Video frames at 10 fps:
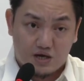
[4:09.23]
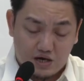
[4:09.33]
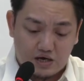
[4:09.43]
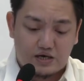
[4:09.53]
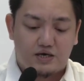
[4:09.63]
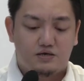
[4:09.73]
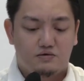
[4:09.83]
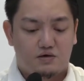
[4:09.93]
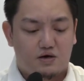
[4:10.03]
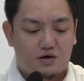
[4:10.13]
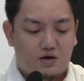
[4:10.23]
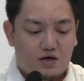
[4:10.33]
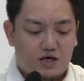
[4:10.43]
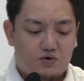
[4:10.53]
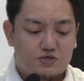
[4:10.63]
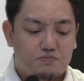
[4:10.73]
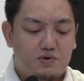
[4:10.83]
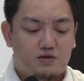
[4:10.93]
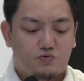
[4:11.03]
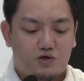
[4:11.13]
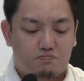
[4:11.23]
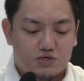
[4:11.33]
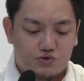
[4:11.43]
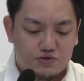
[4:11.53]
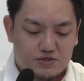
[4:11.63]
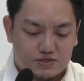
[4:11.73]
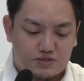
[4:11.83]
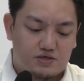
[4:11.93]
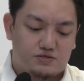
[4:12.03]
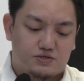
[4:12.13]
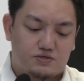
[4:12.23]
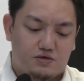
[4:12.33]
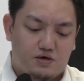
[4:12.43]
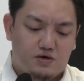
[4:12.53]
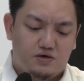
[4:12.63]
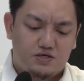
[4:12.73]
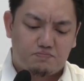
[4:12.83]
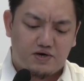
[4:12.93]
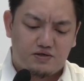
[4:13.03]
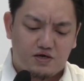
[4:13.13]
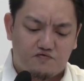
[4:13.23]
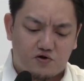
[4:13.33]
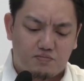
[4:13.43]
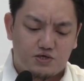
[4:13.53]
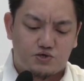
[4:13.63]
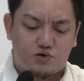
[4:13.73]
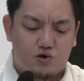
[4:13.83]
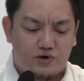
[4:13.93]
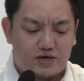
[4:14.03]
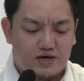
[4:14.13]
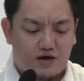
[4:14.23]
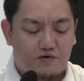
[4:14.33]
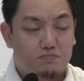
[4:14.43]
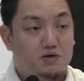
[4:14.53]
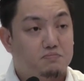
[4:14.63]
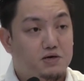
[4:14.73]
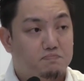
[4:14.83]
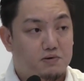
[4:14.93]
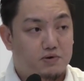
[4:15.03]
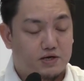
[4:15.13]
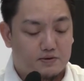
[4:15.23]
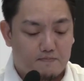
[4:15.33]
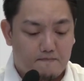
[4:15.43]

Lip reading: Again, he was met with much resistance, despite the information already having been made public.